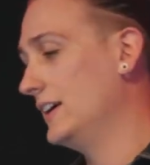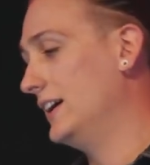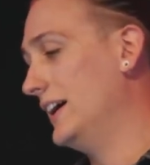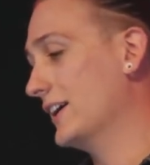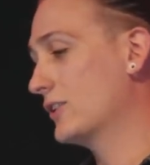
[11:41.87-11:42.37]

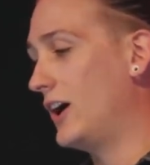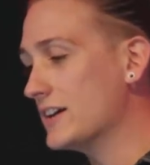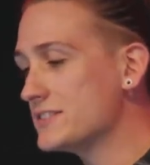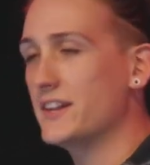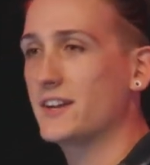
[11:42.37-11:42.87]
and
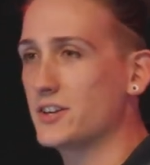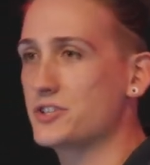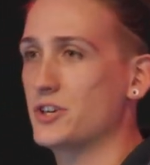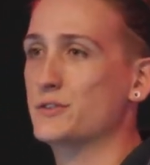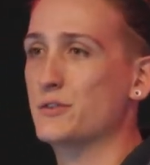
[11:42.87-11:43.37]
Cross and Anchor
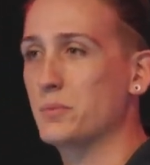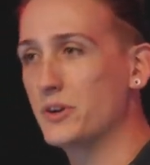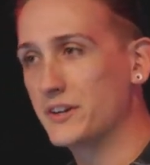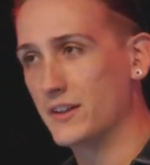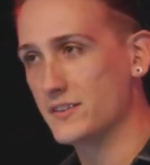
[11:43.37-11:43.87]
Church for
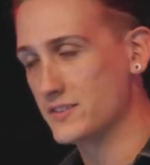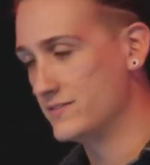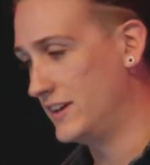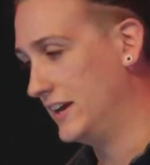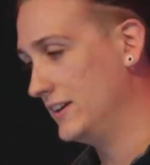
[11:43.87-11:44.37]
putting on this
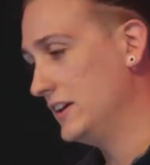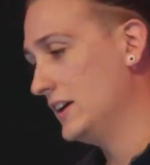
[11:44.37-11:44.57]
event.